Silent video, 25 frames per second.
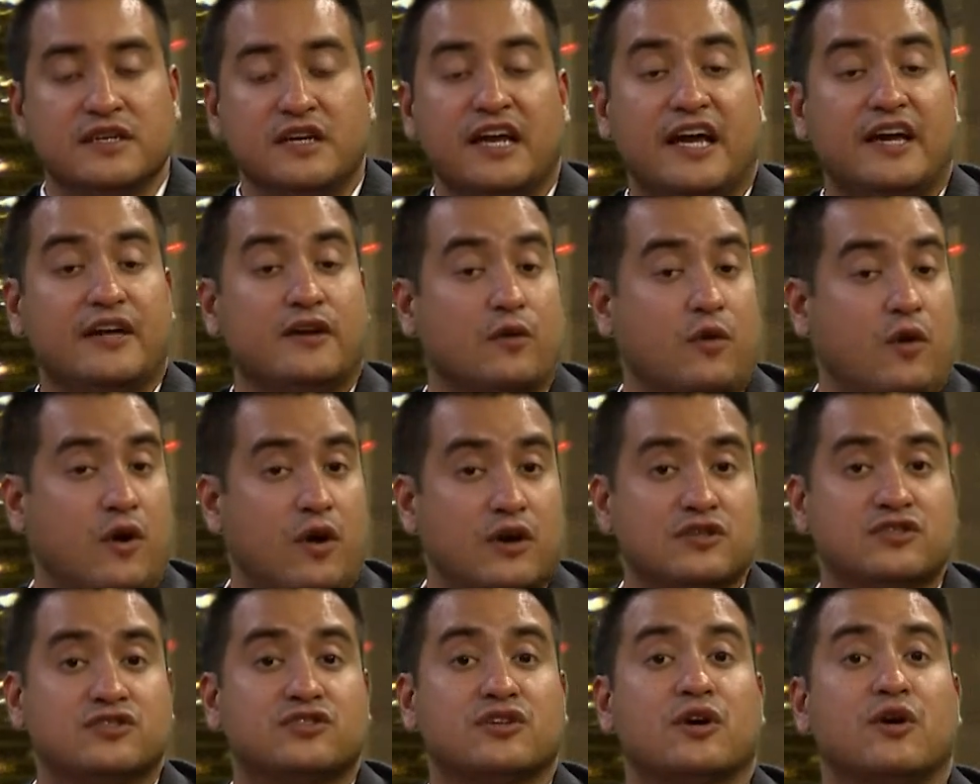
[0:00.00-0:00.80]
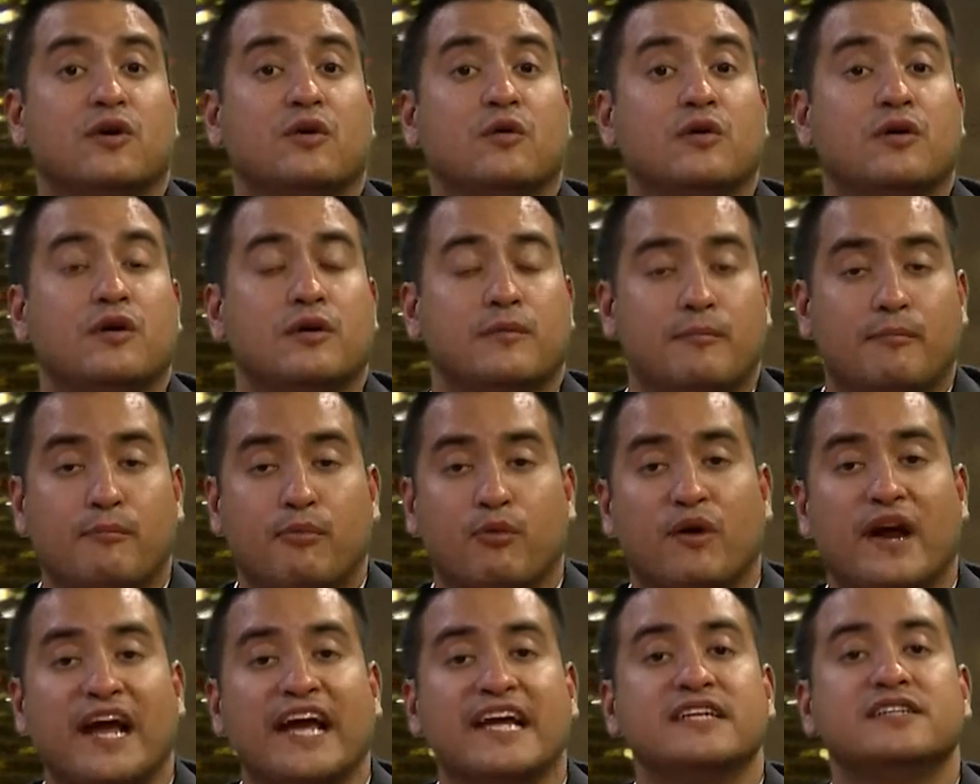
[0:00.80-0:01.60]
It'll also
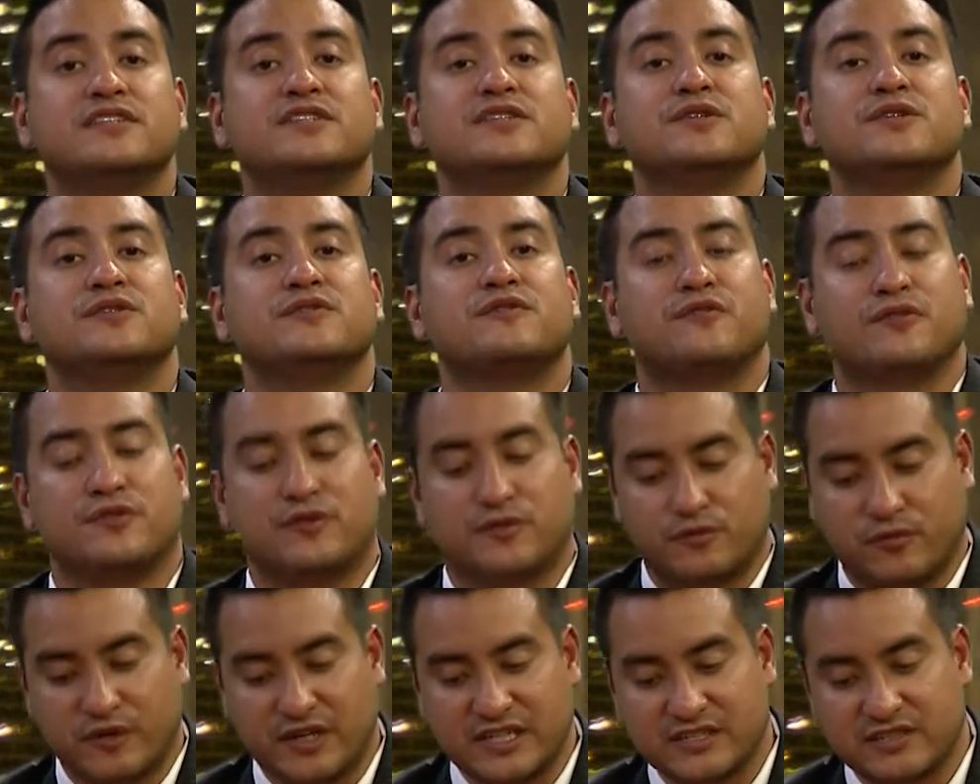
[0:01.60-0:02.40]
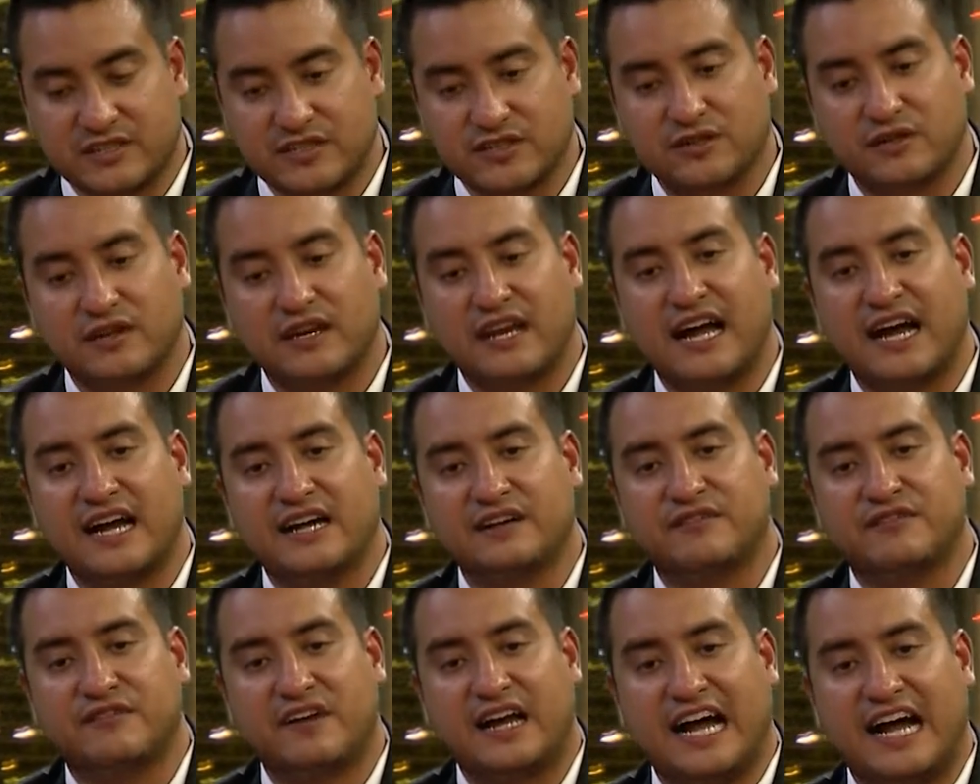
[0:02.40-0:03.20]
brand you for the rest of your life